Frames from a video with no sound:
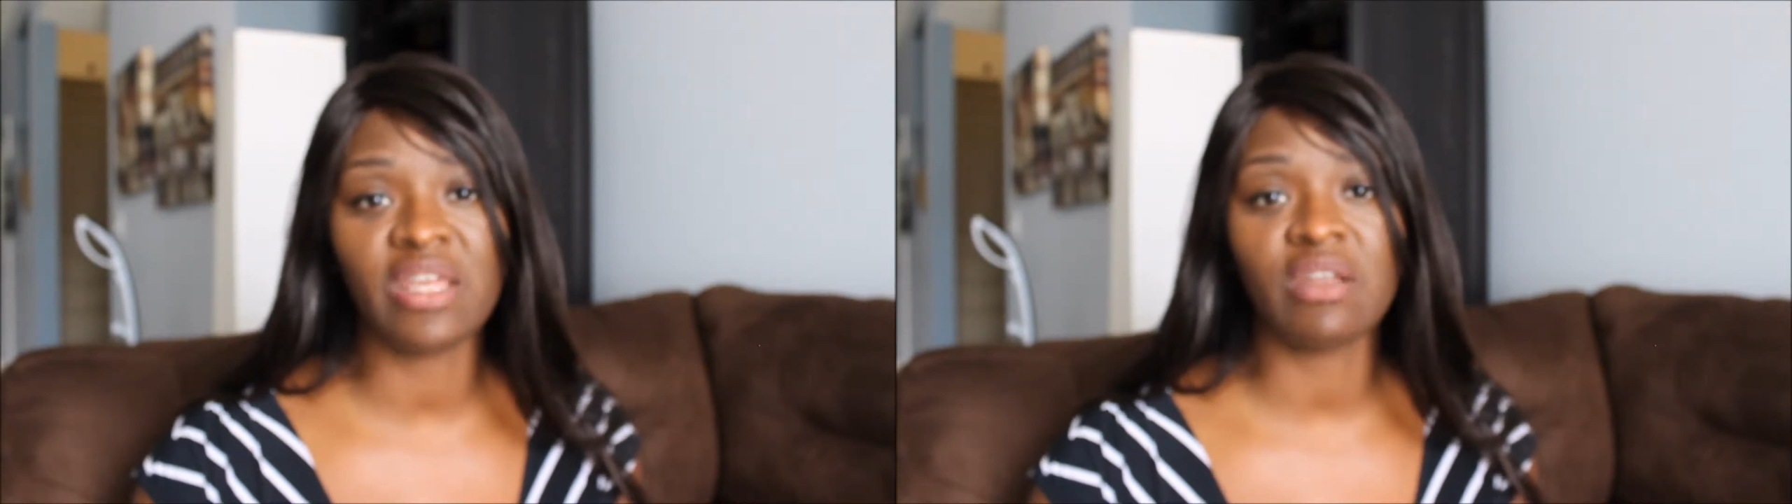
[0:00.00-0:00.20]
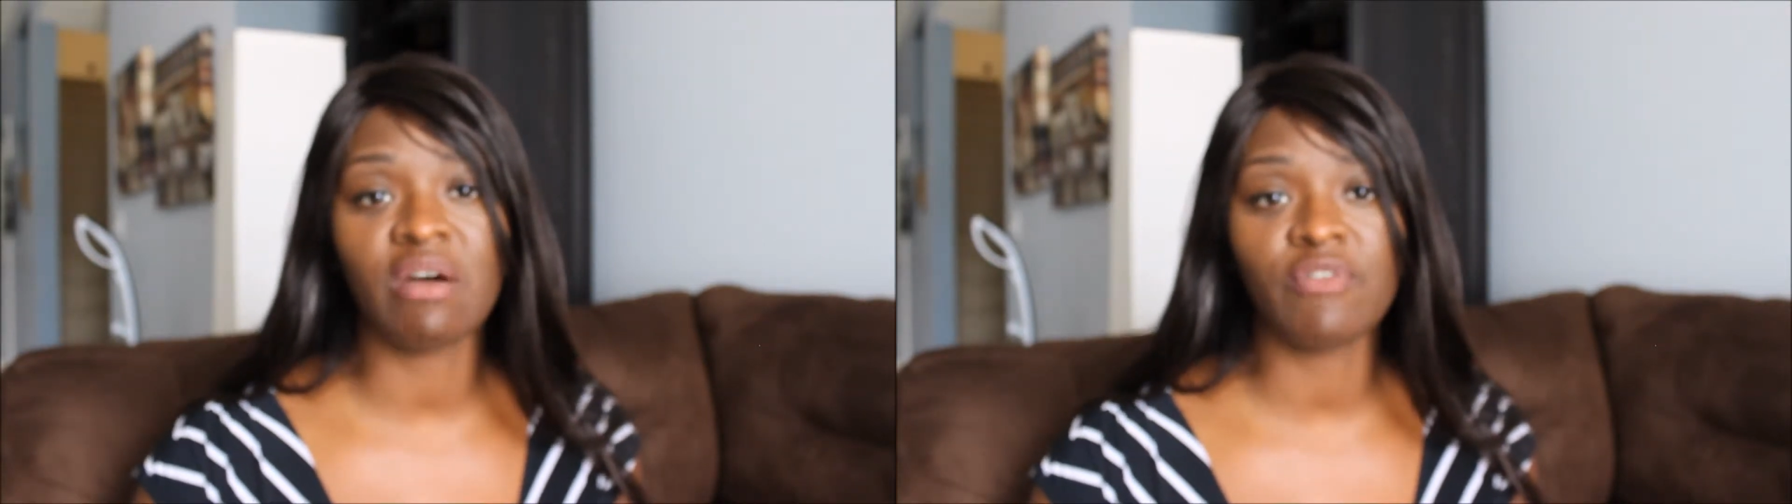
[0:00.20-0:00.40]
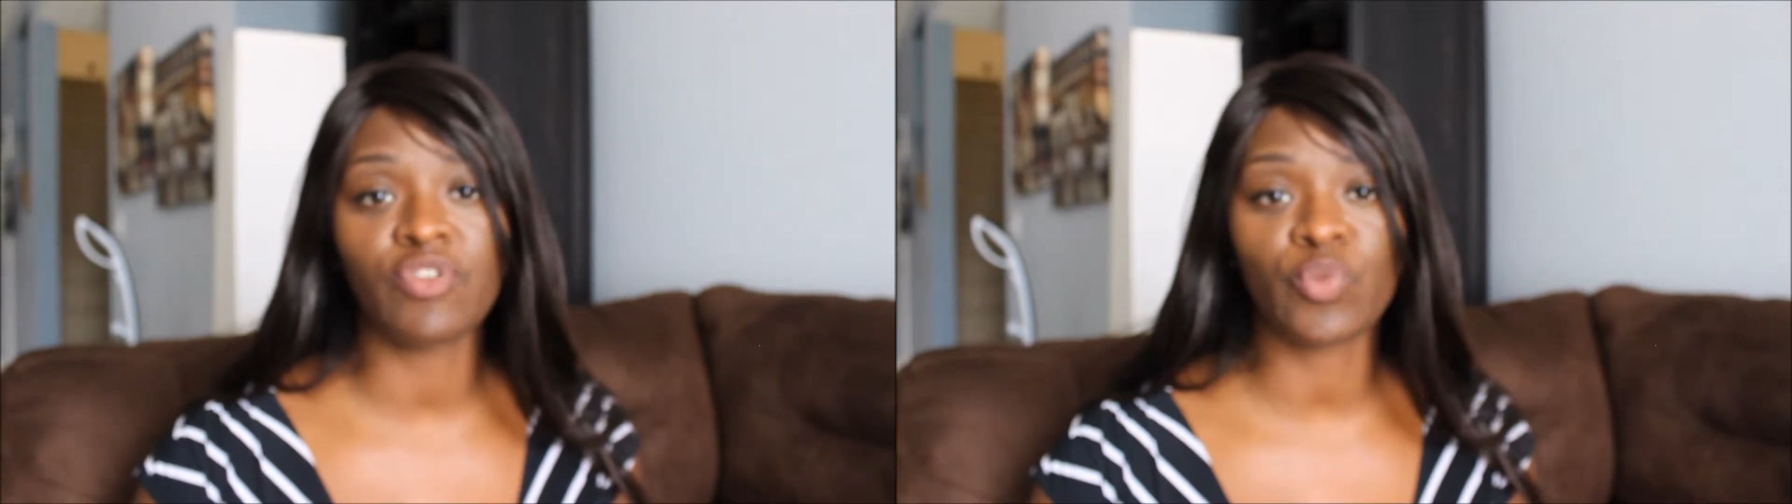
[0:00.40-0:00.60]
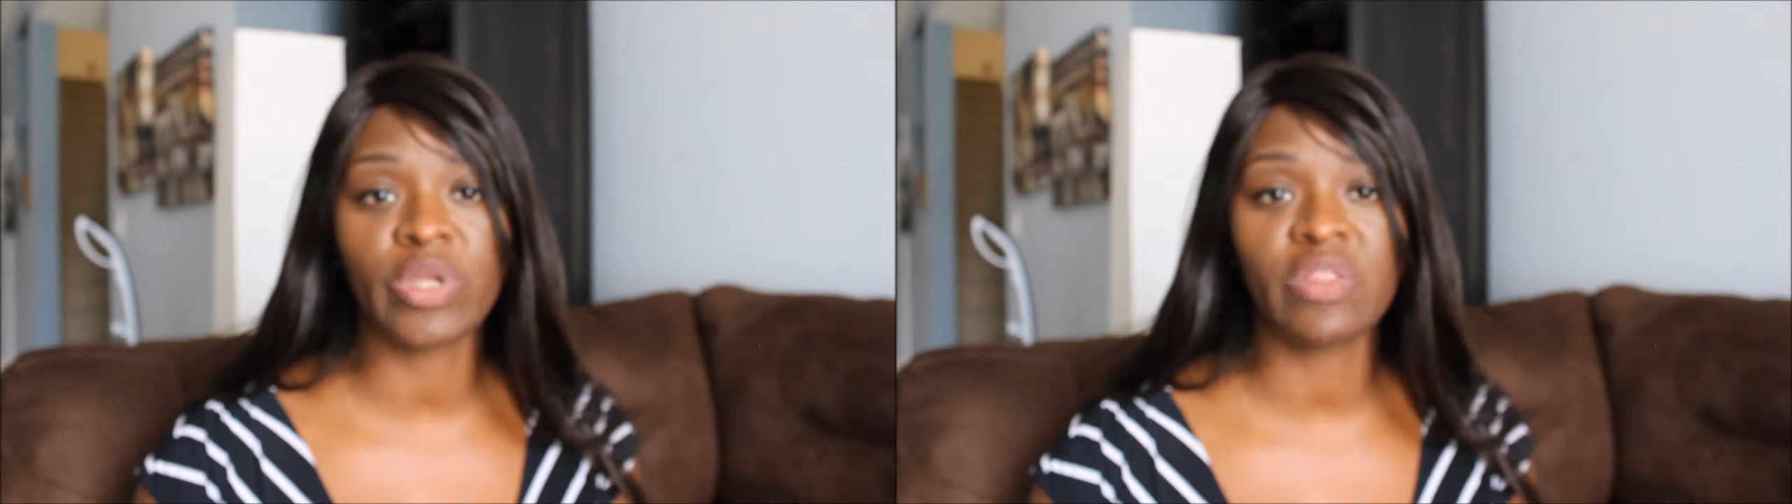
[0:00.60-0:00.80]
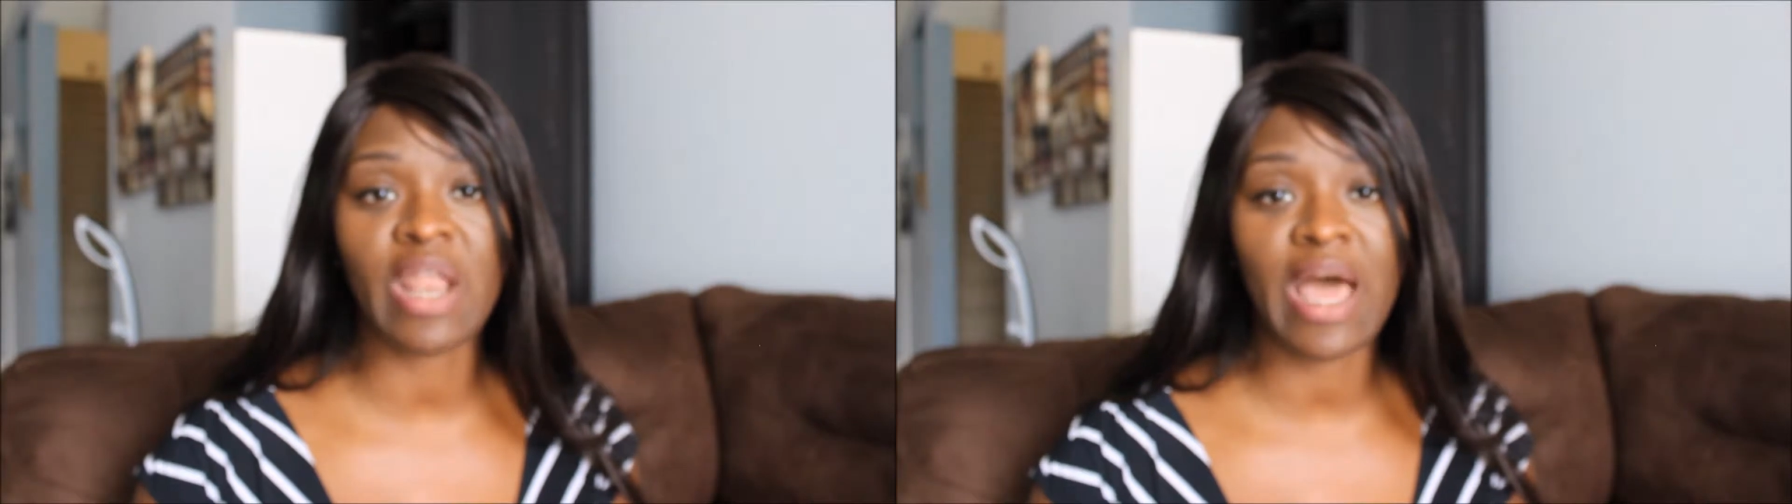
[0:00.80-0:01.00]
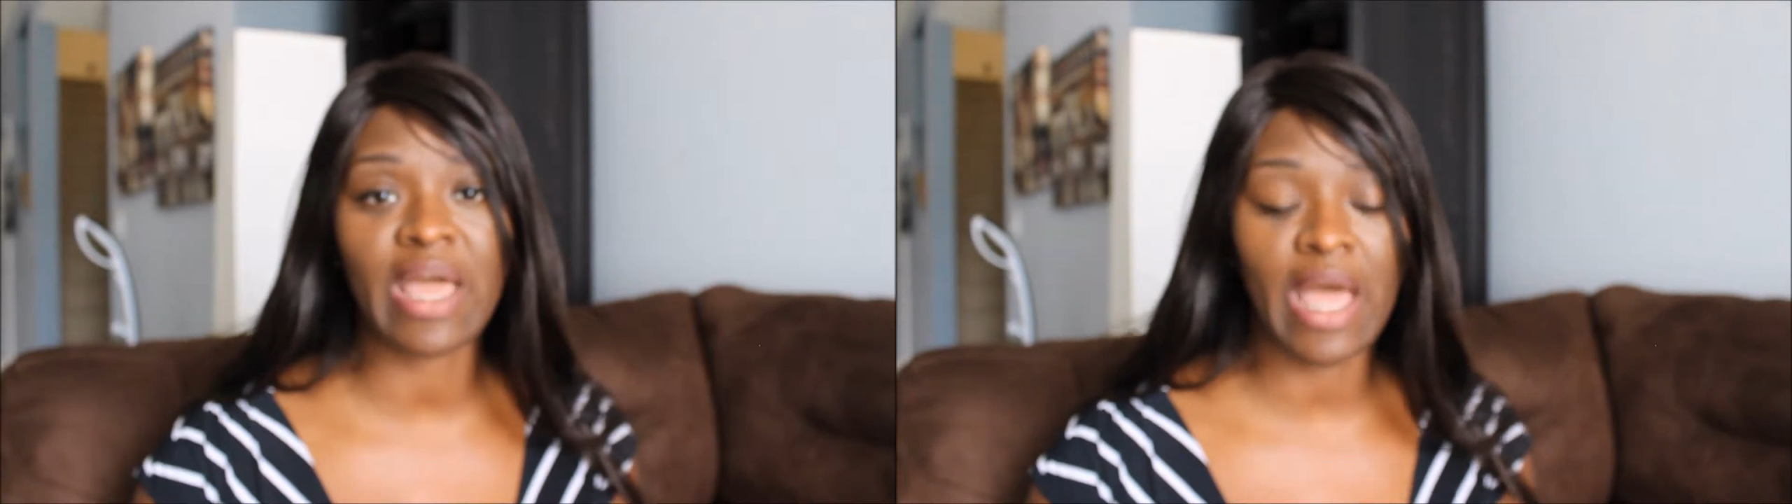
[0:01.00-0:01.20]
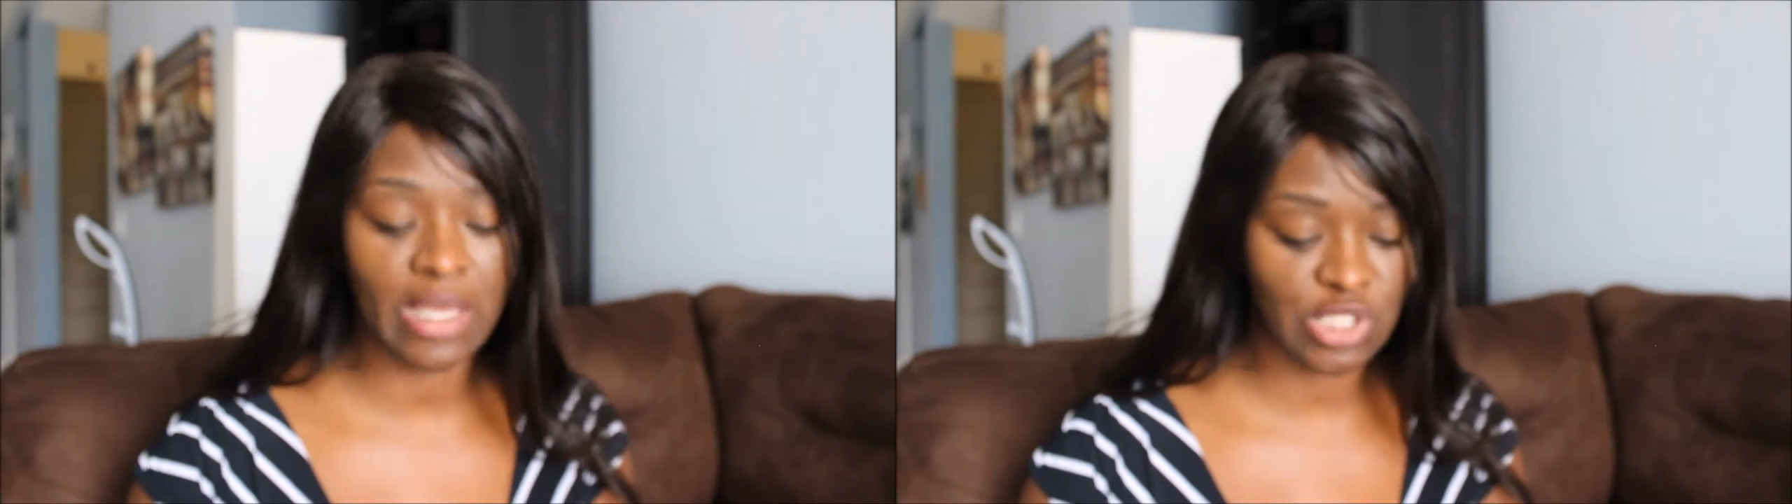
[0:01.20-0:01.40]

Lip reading: And of the 3 that I